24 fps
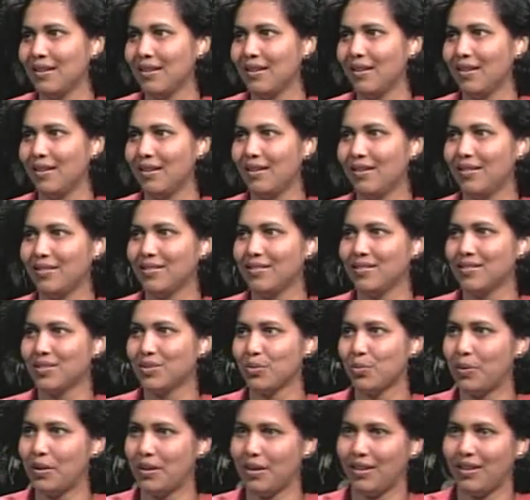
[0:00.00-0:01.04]
Mm -hmm. uh,
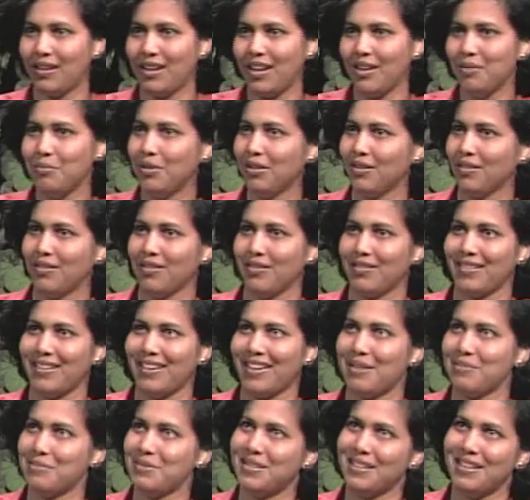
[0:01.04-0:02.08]
so when I came here,
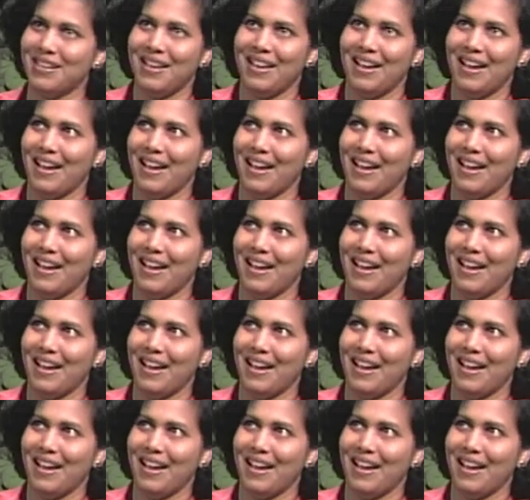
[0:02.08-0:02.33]
yeah, I mean,